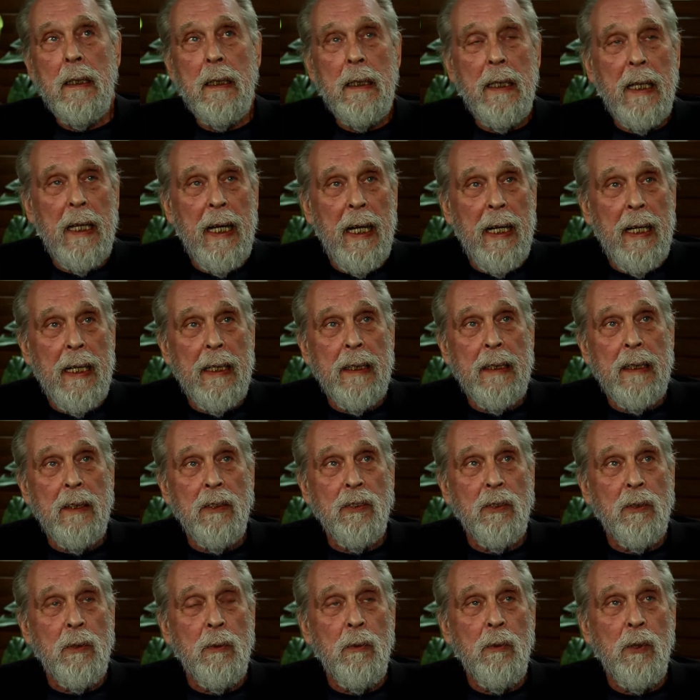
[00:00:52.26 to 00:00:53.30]
and he
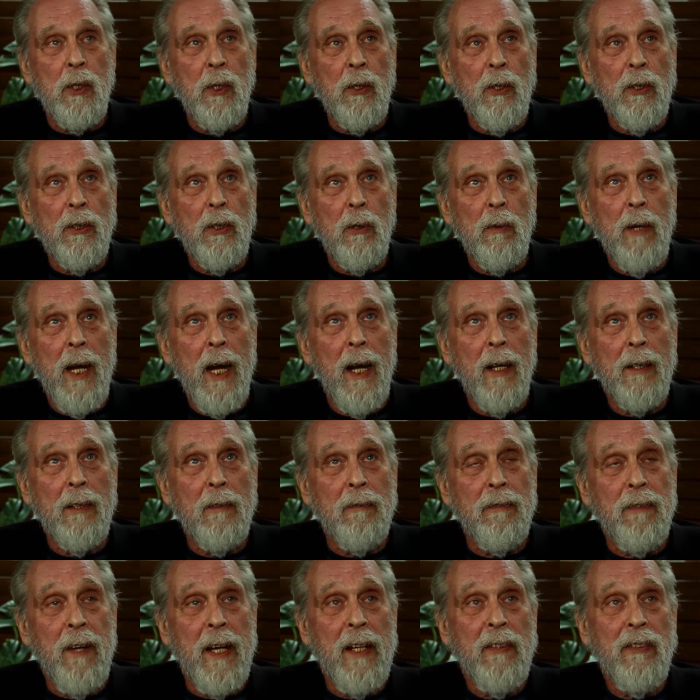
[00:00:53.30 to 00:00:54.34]
turned around and
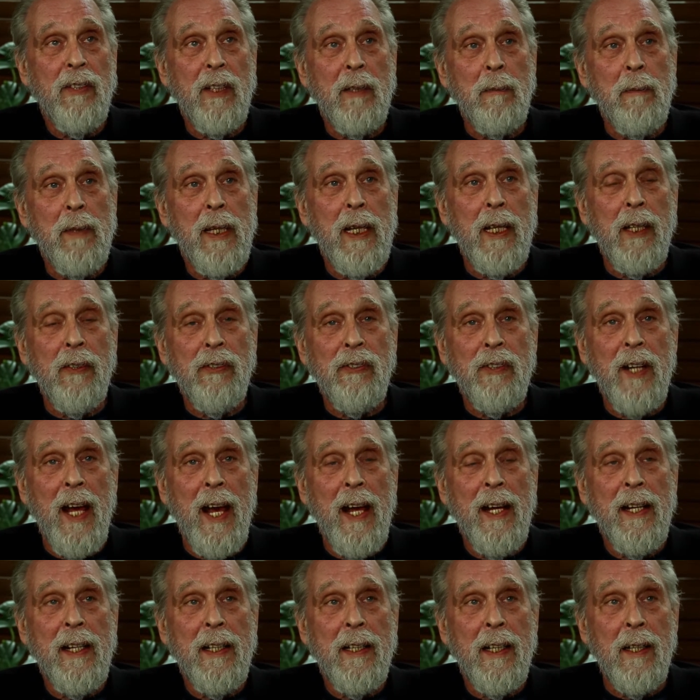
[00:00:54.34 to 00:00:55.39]
facing me,
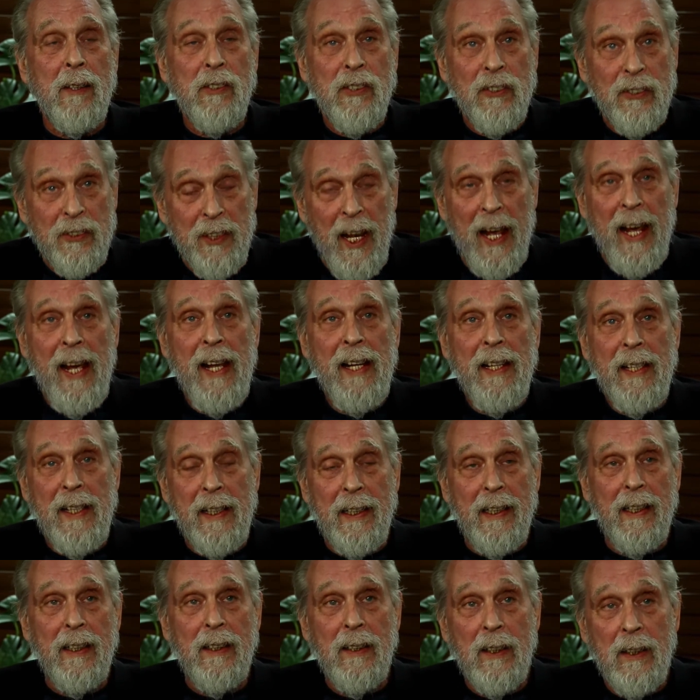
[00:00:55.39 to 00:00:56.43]
standing
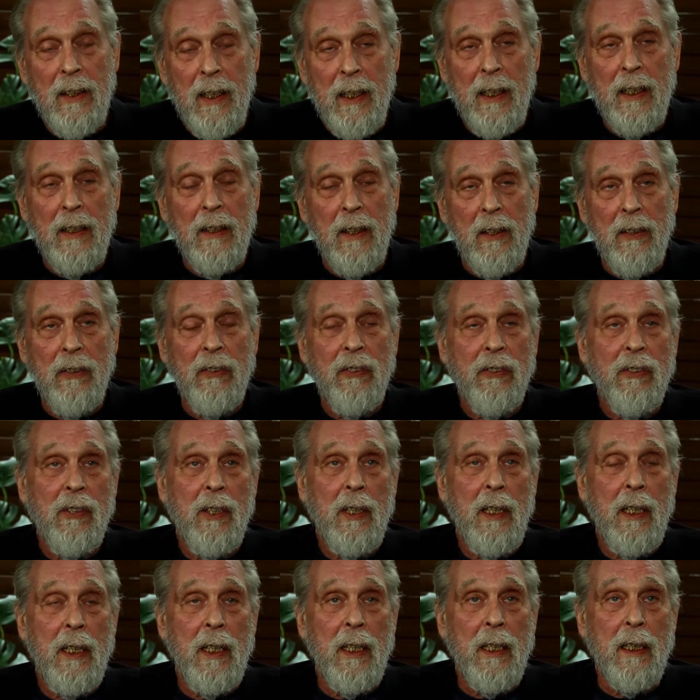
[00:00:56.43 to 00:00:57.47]
in his
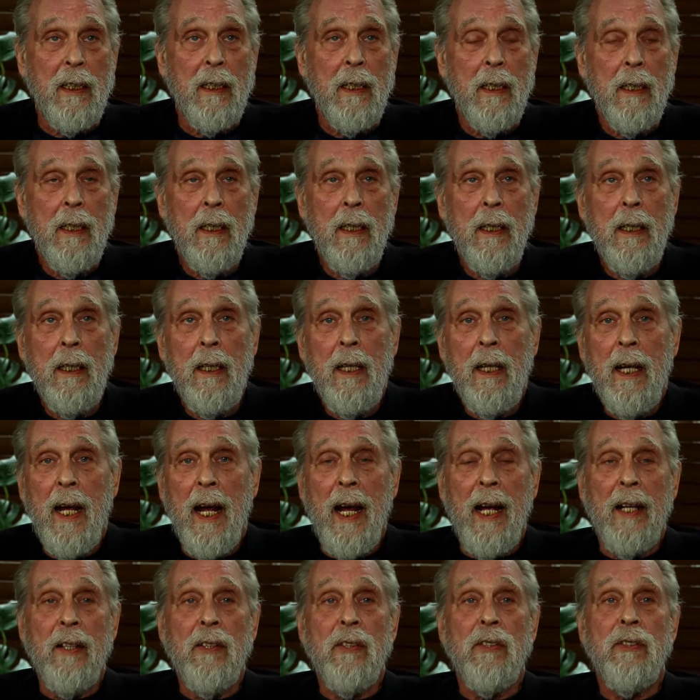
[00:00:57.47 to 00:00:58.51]
seat,
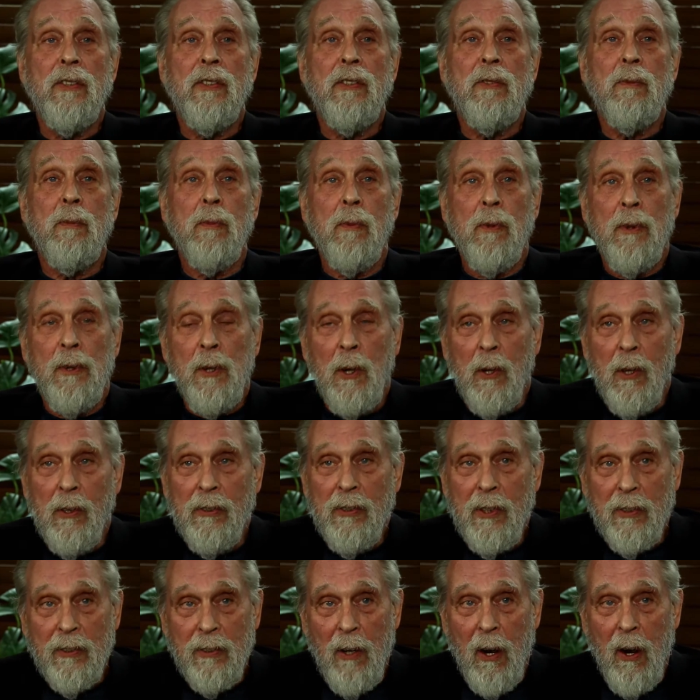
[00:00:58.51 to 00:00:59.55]
and throws
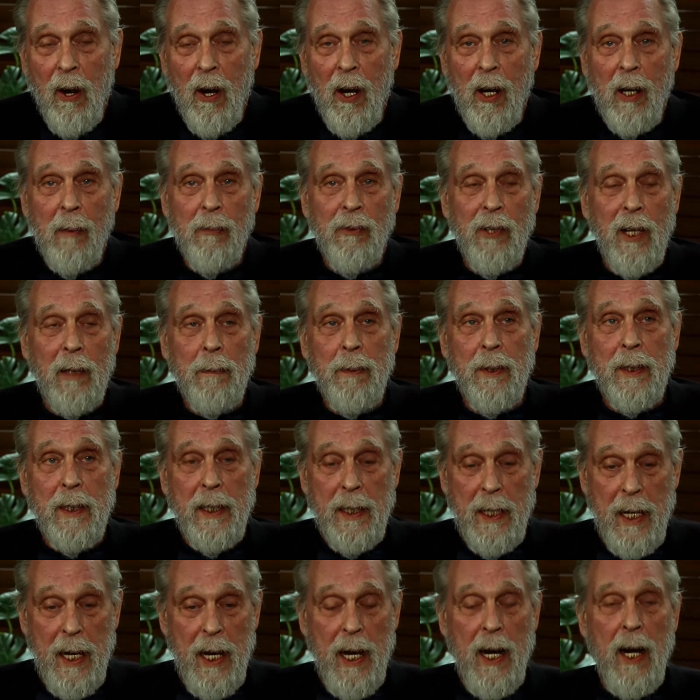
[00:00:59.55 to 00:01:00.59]
his arms up in
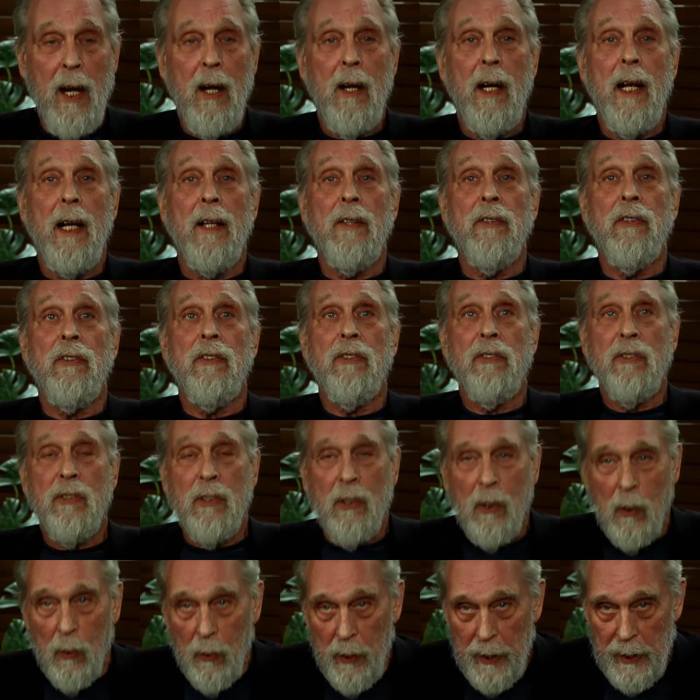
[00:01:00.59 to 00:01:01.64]
the air and
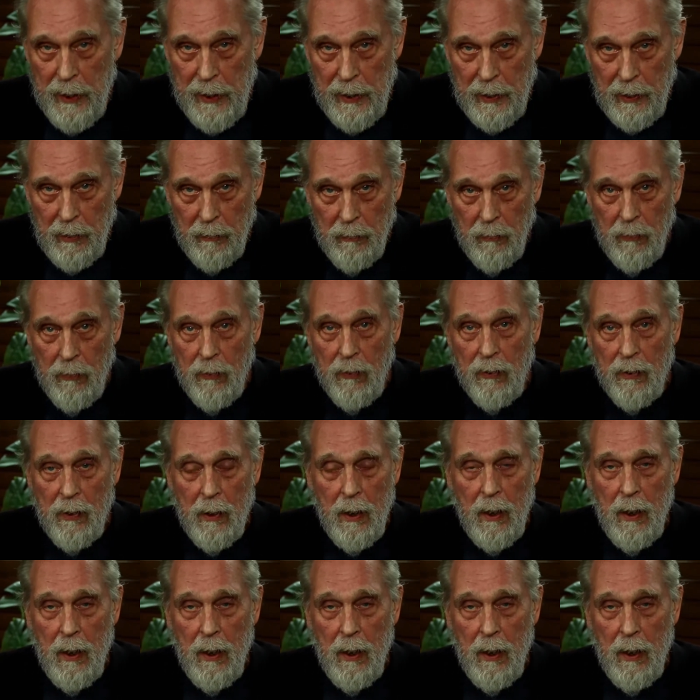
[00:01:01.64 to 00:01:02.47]
screams